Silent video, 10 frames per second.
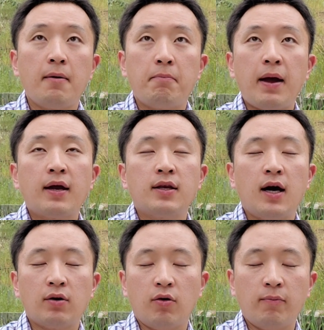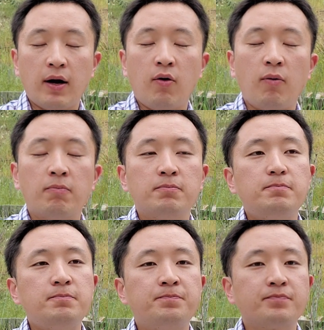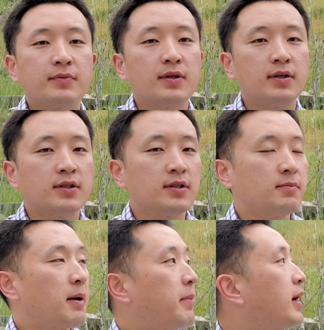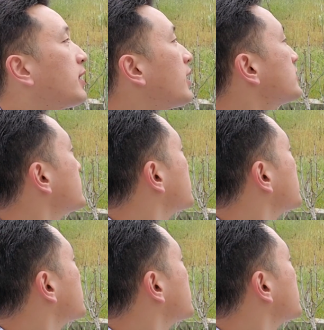backyard of my home. This is my backyard.